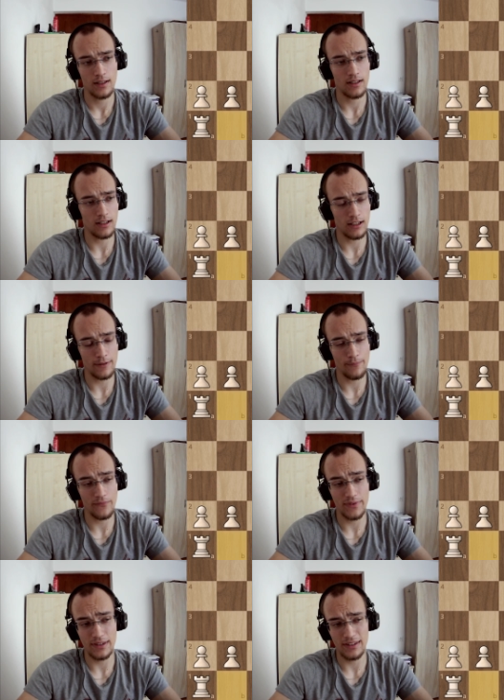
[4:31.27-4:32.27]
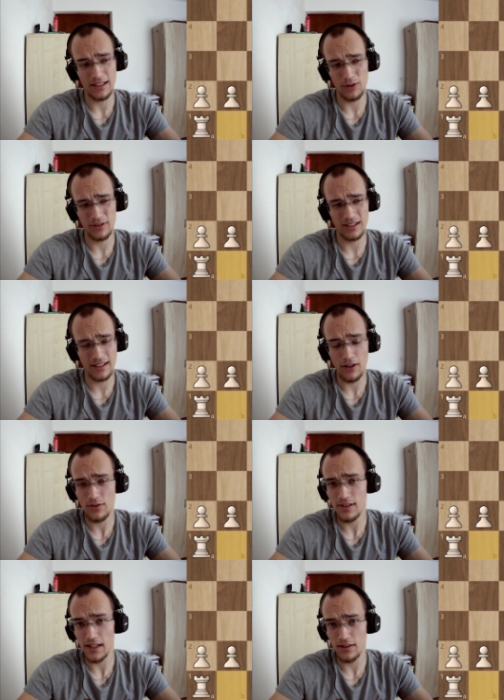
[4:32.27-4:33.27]
Um, now the
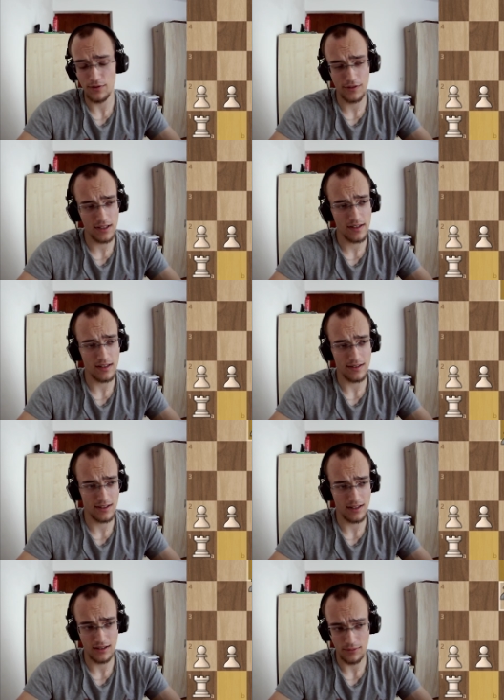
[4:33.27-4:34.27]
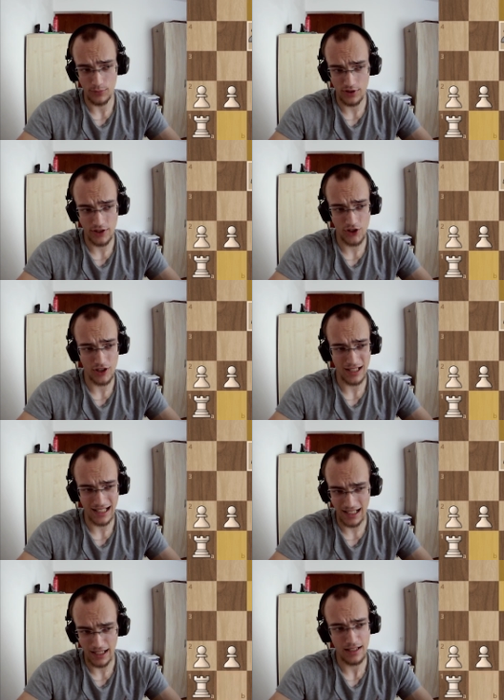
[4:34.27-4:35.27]
downside of this is that the
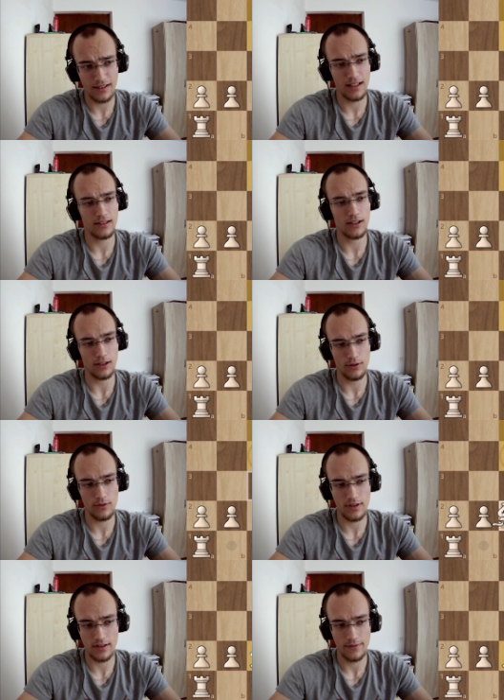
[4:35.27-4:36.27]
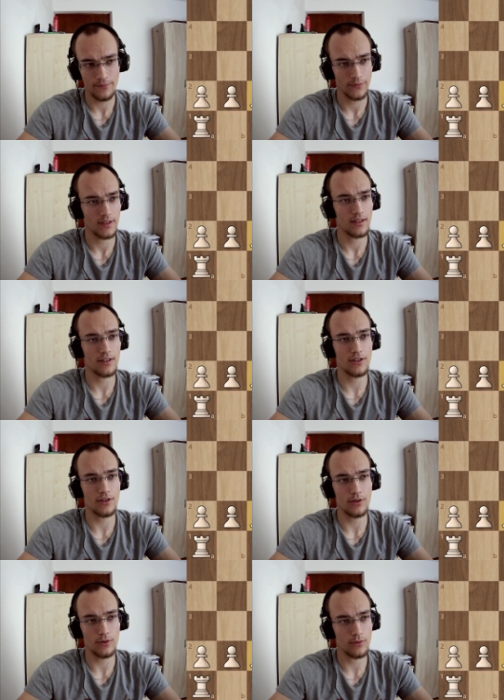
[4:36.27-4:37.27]
position can get closed,
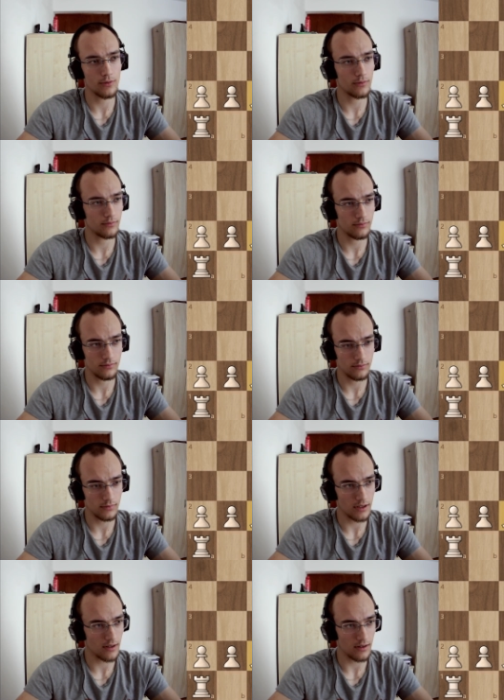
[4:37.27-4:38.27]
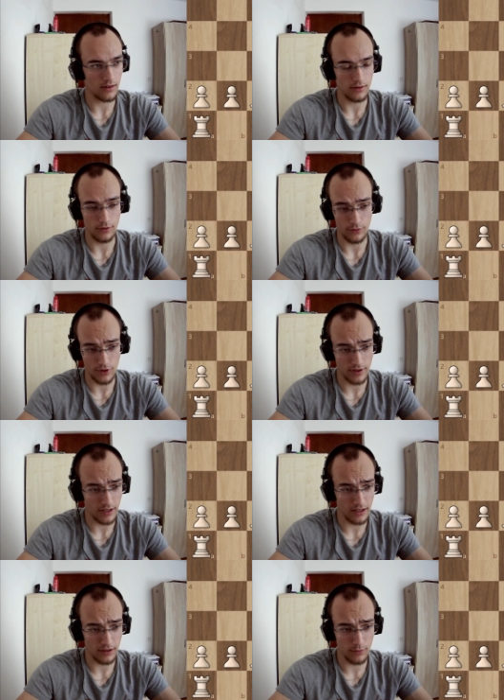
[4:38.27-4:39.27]
so let's say, I don't know, just a
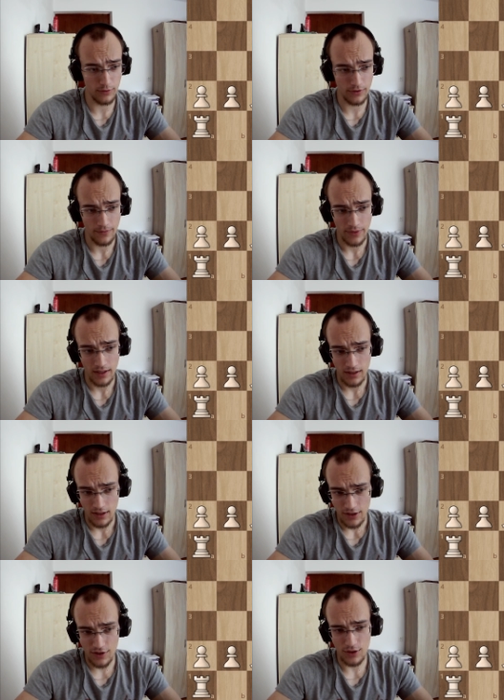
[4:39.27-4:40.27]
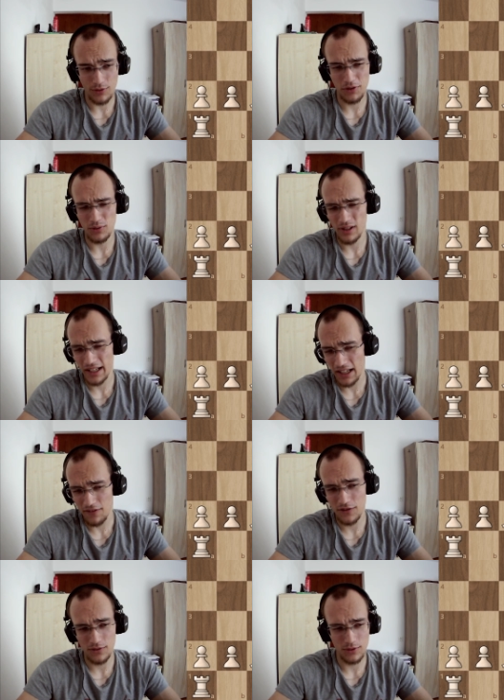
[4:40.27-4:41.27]
random move, so you'll
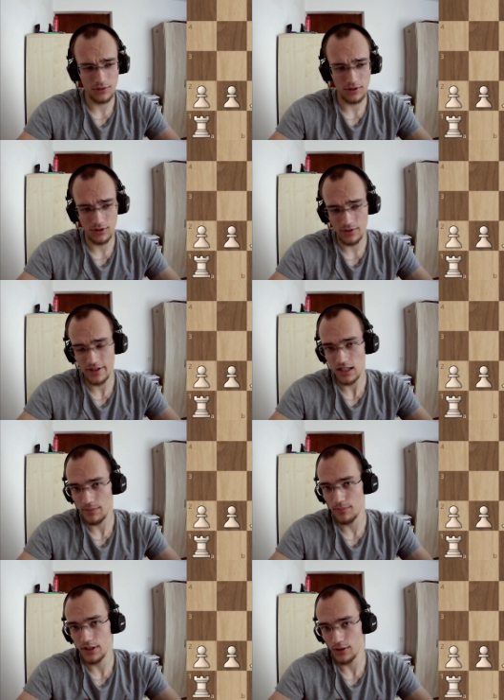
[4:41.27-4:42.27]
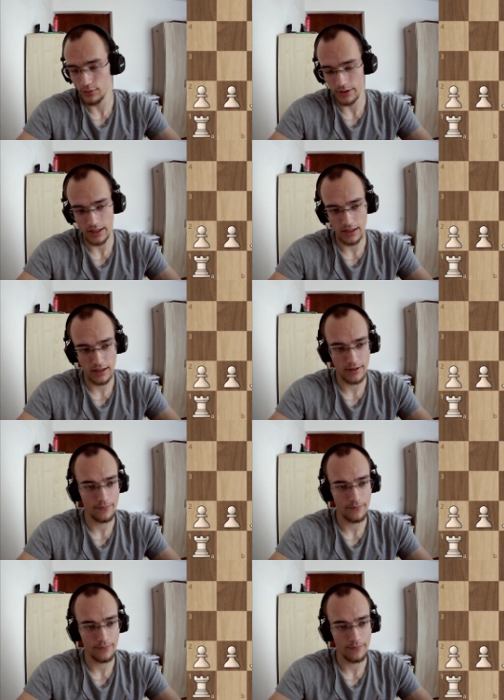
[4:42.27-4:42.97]
have to do some maneuvering.